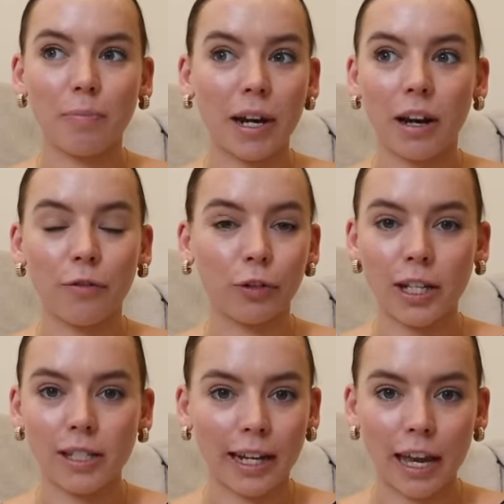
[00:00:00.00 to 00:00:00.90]
better
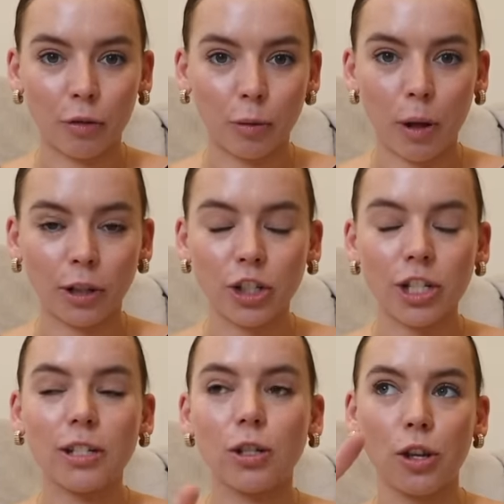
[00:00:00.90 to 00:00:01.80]
forensic anthropologists.